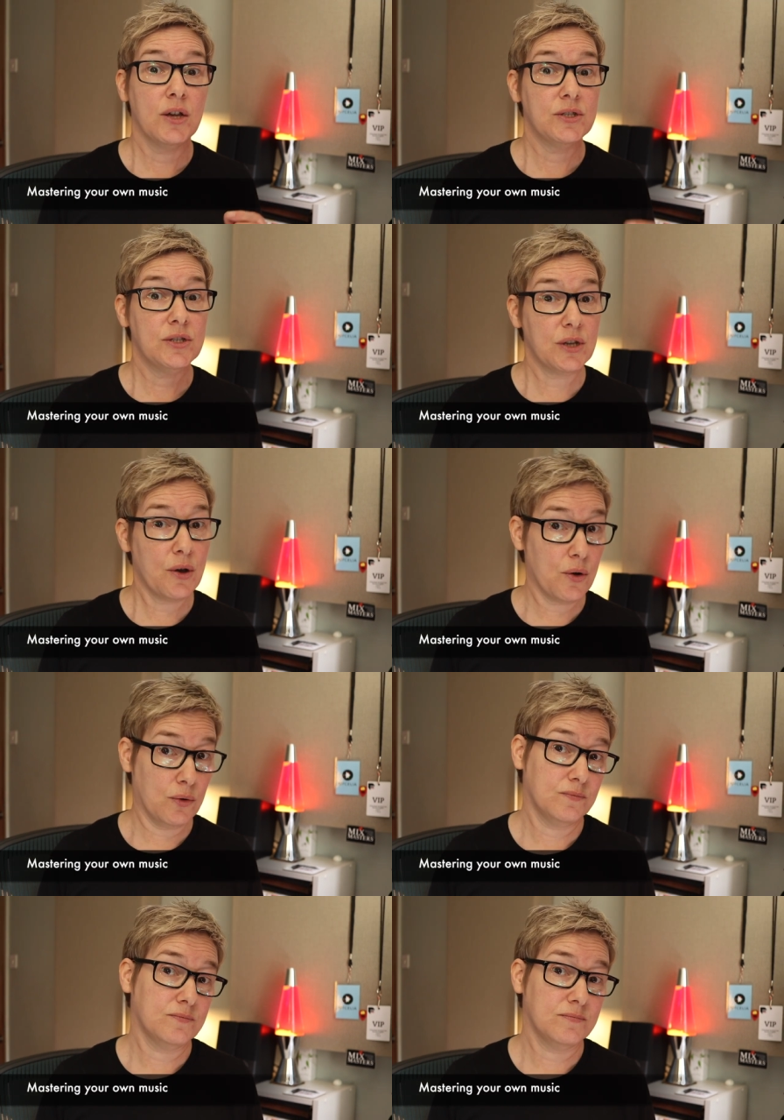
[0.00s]

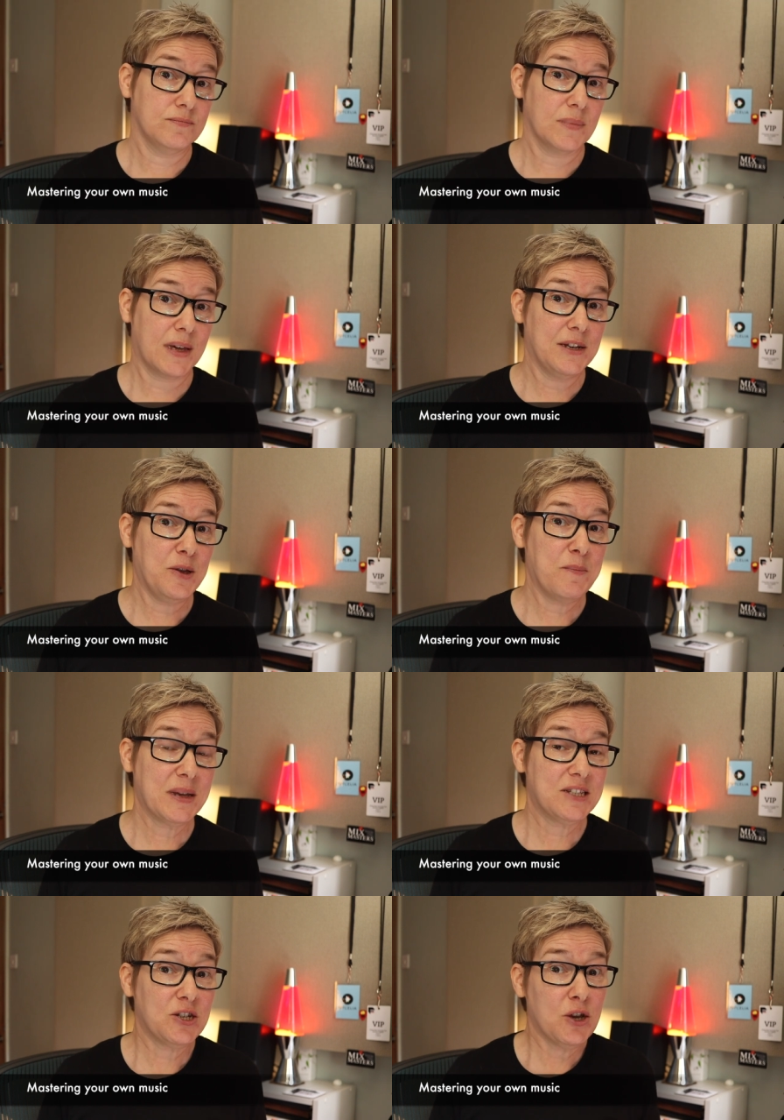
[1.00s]
So, can you
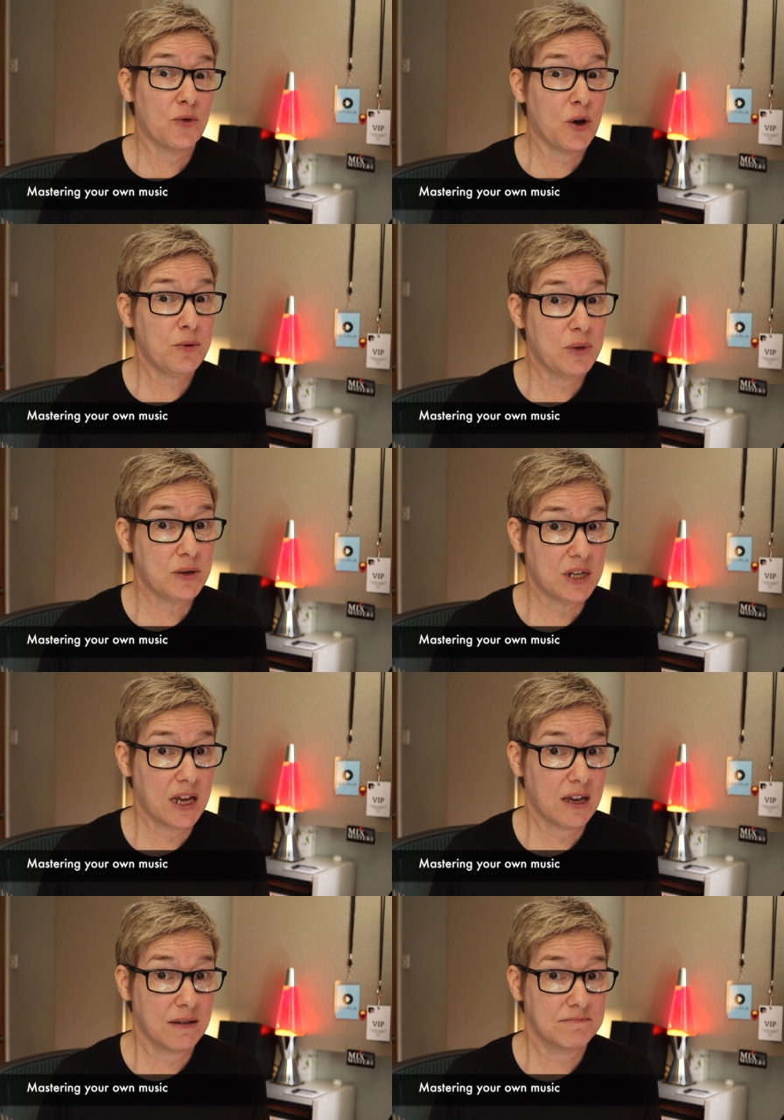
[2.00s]
master your own
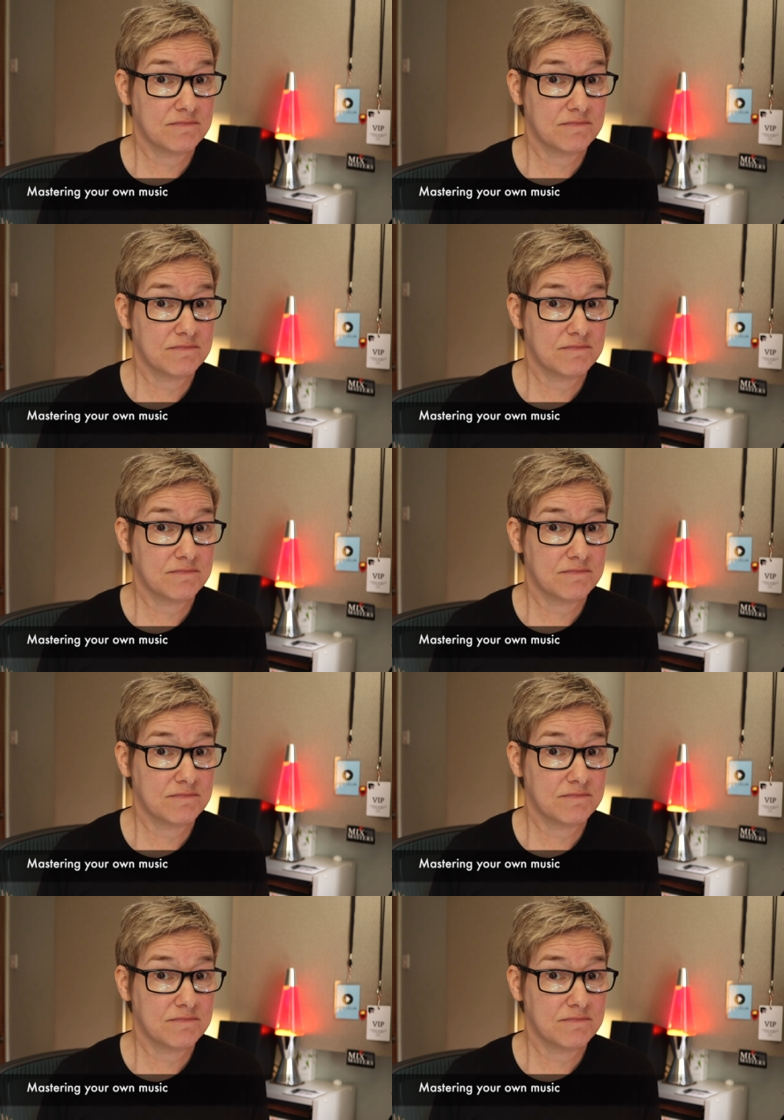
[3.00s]
music?